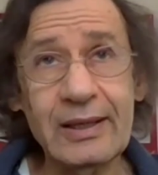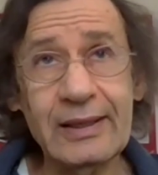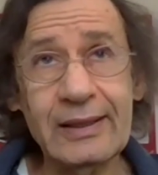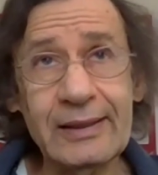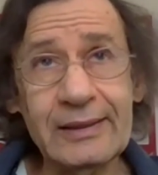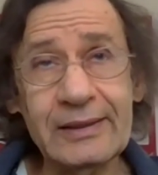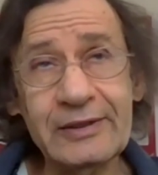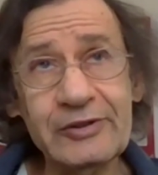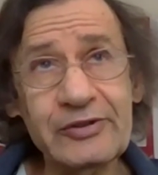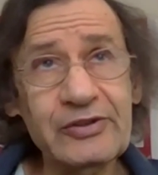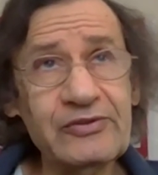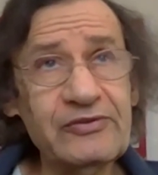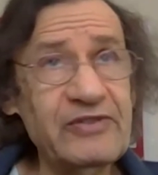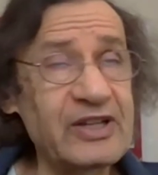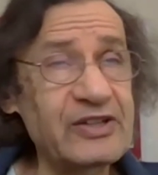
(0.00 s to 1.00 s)
This
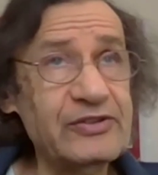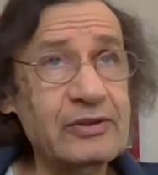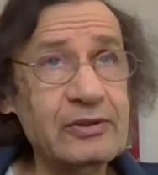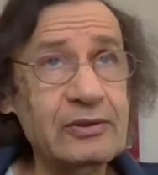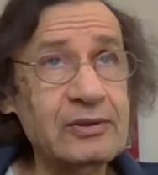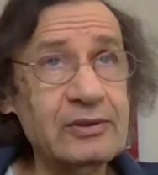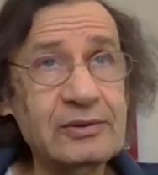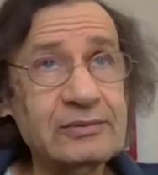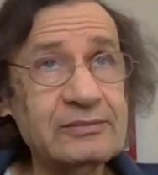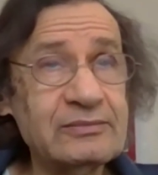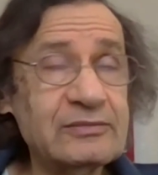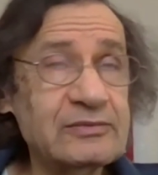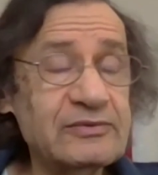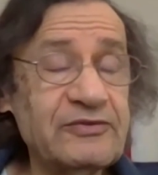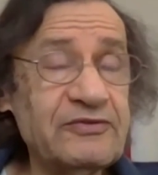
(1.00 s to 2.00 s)
is Vestal
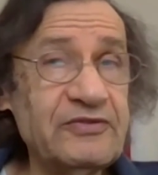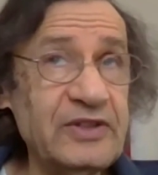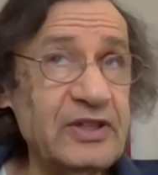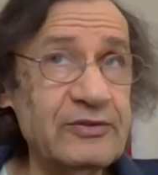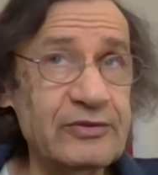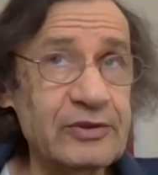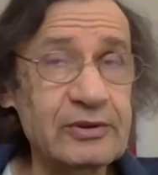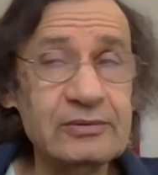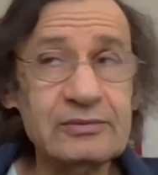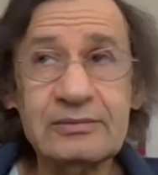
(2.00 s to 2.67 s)
Fever.